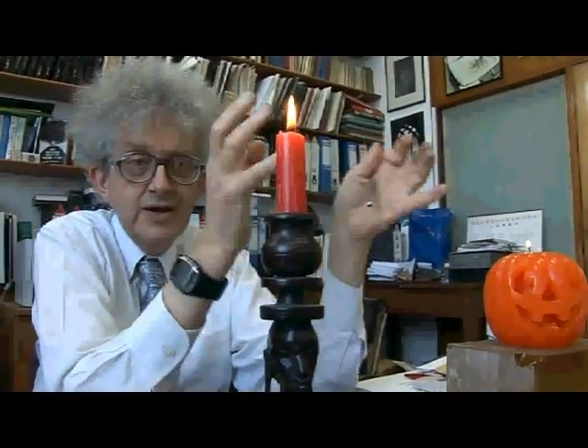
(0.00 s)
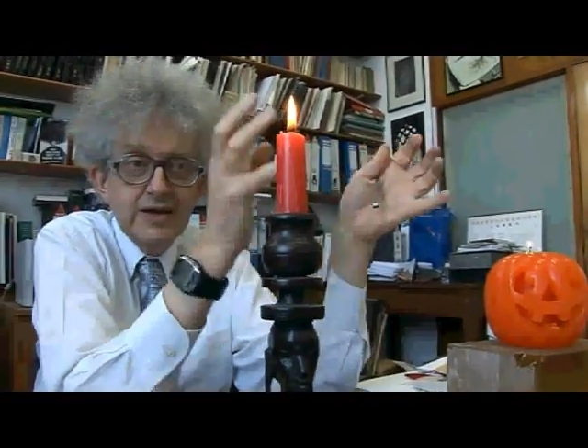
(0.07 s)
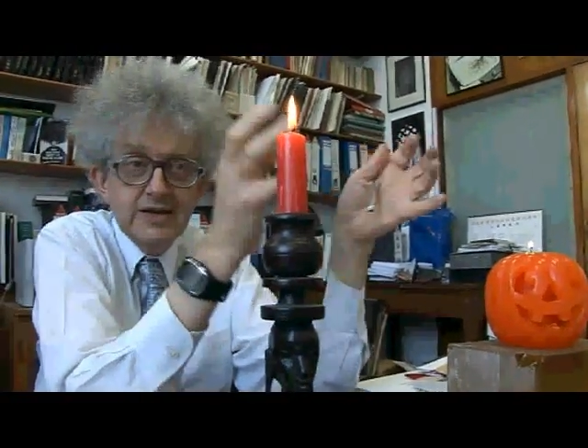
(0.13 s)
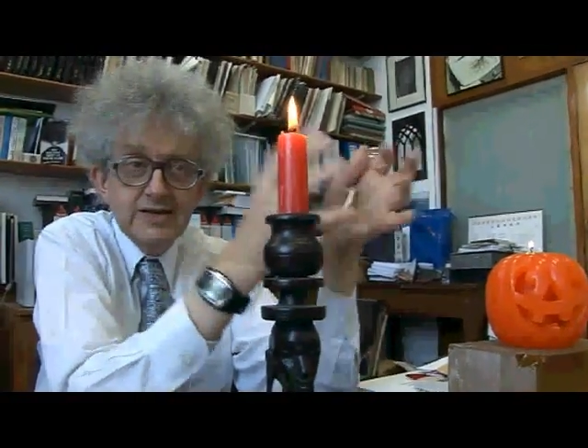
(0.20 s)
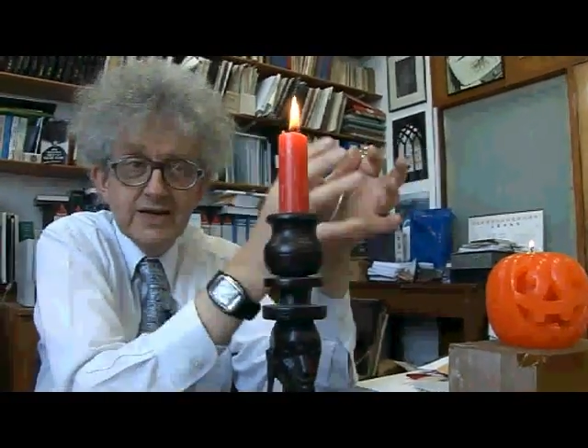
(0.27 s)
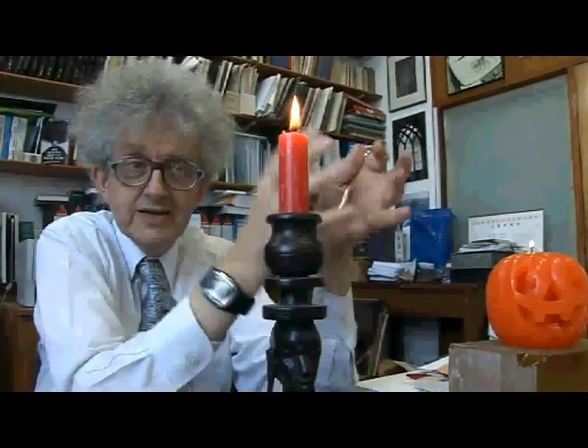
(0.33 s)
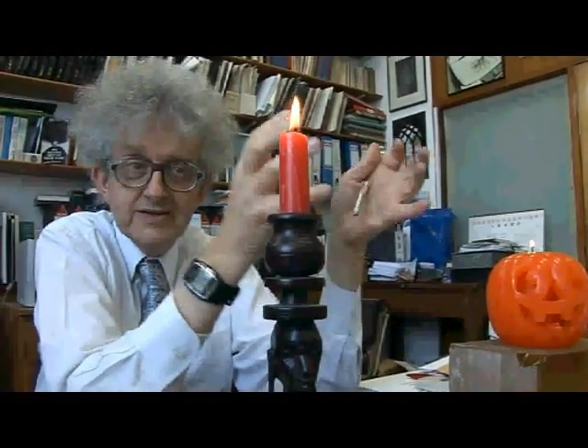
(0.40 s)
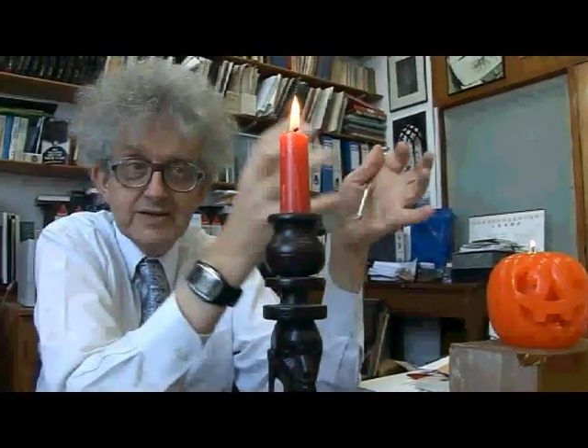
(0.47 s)

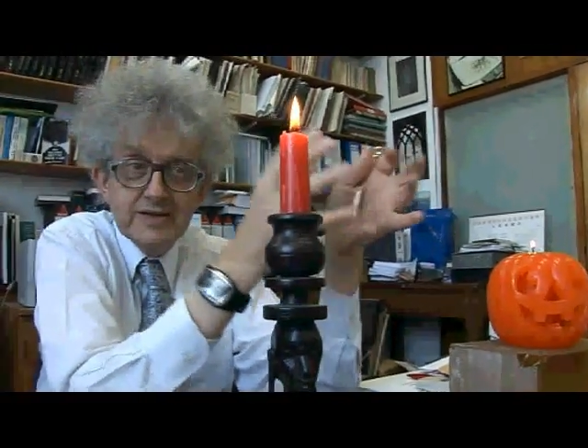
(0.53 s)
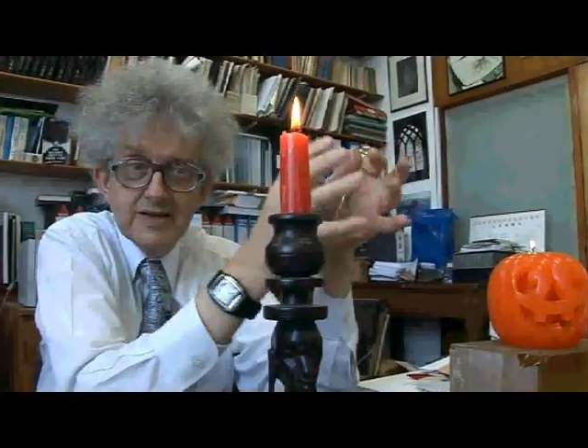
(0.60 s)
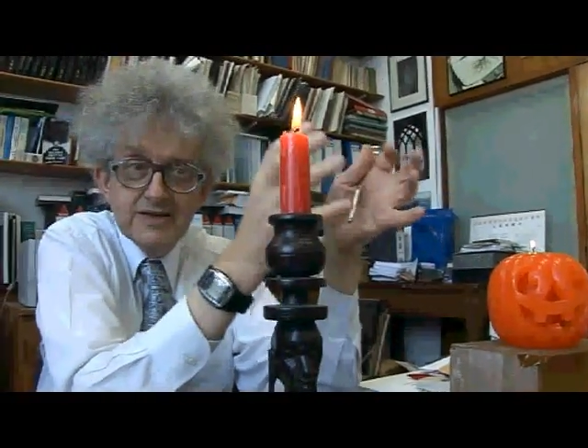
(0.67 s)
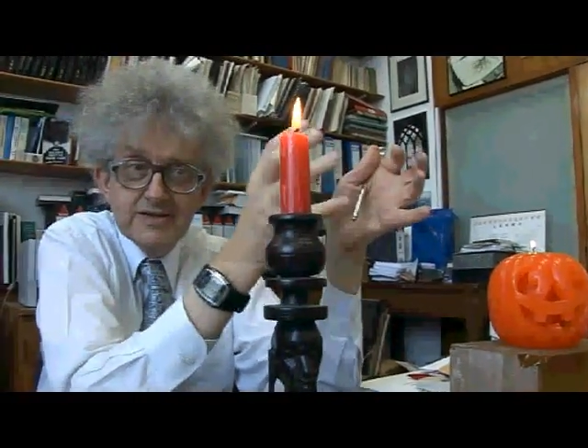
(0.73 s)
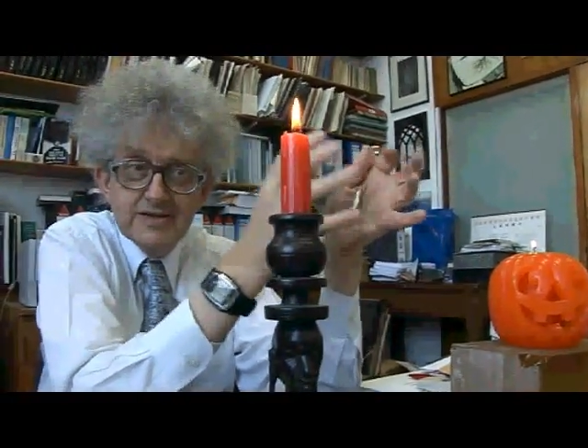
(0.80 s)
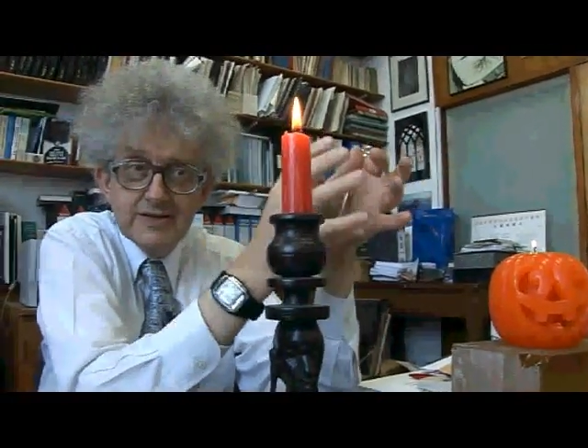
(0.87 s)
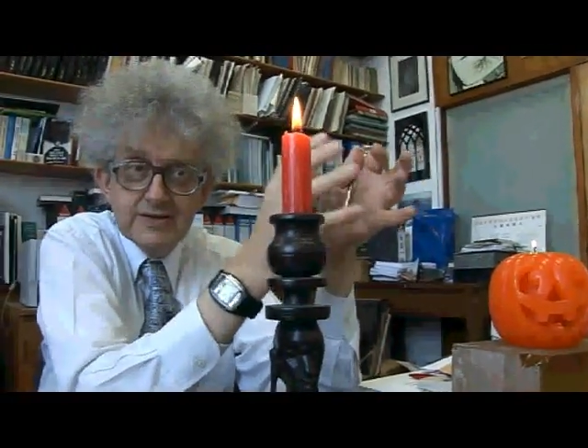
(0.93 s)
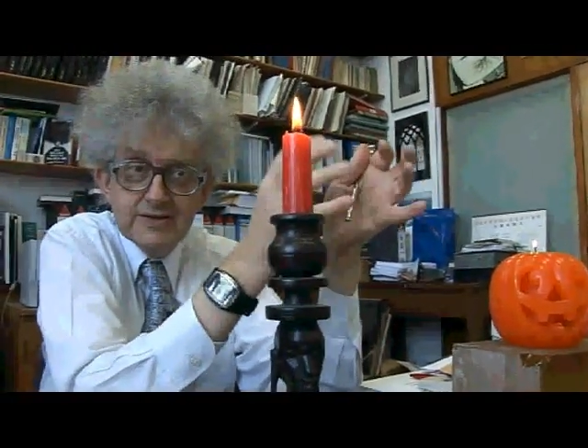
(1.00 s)
it has to
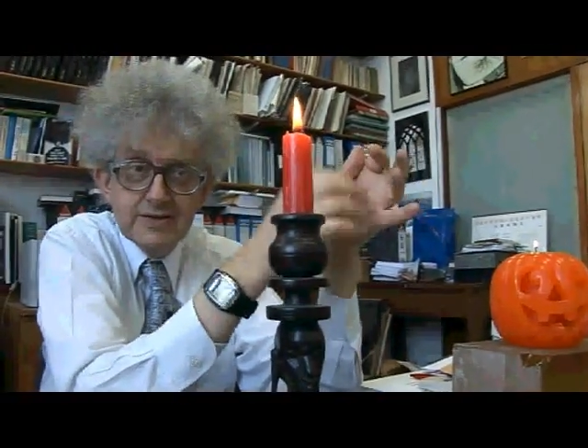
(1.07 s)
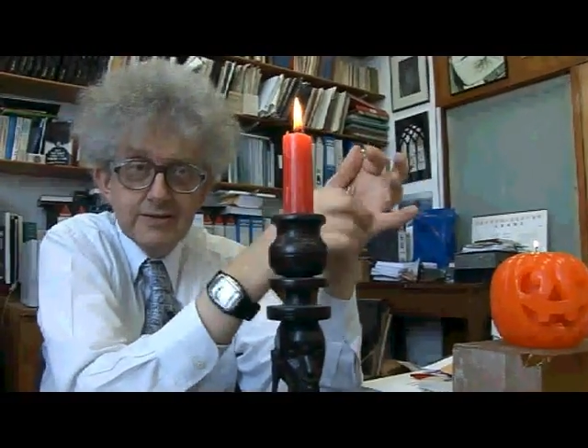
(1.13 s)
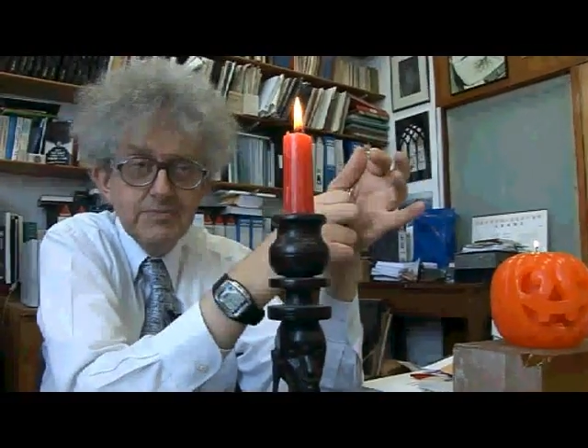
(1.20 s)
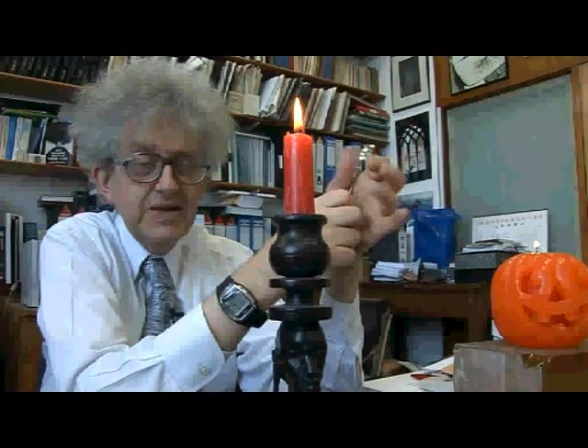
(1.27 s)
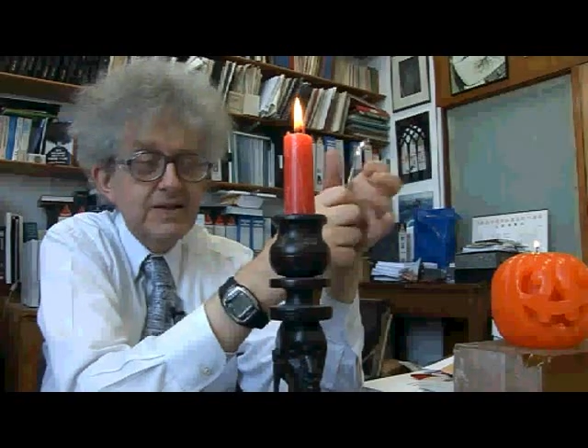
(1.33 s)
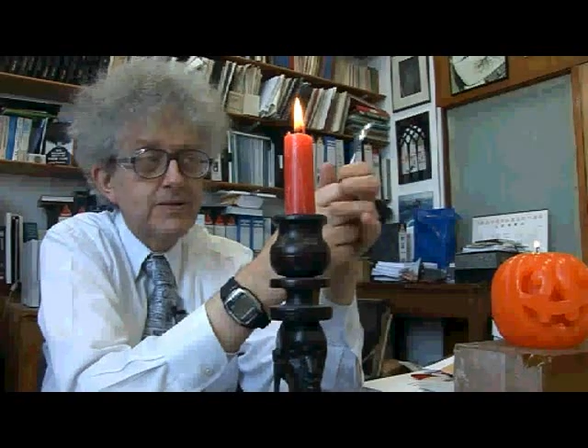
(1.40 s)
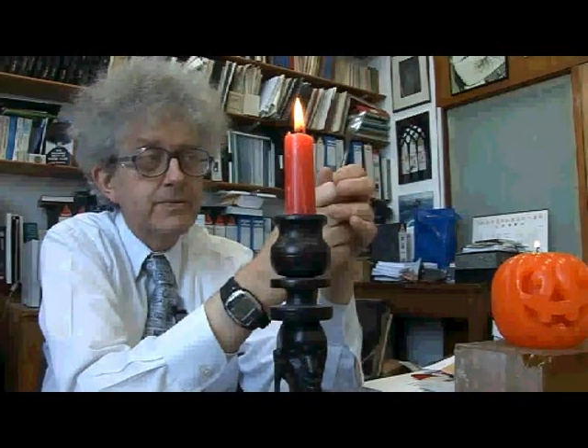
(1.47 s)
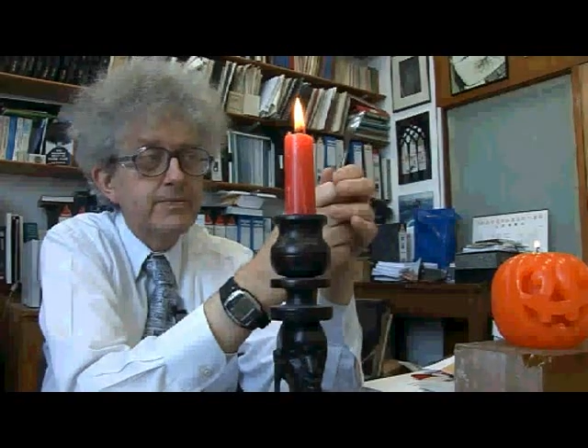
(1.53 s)
get into the
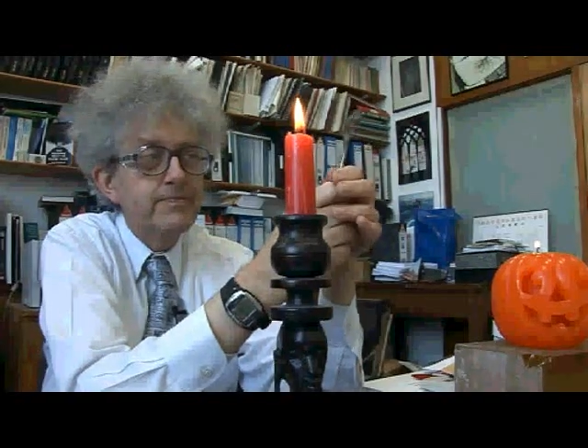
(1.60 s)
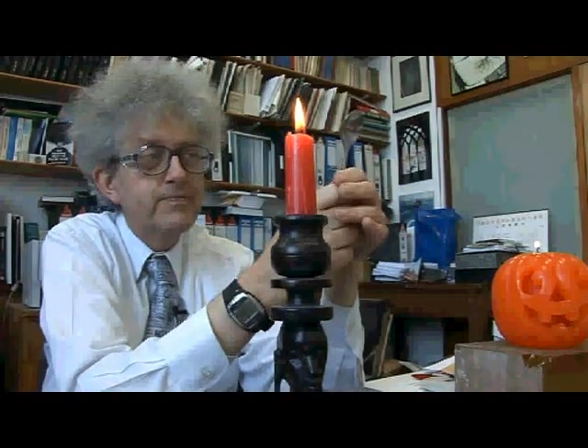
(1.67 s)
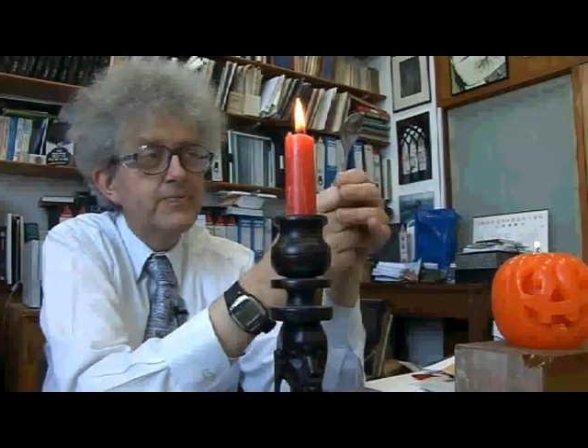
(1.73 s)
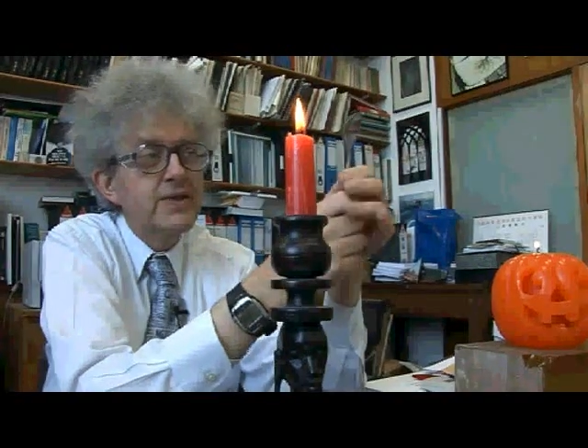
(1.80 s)
middle.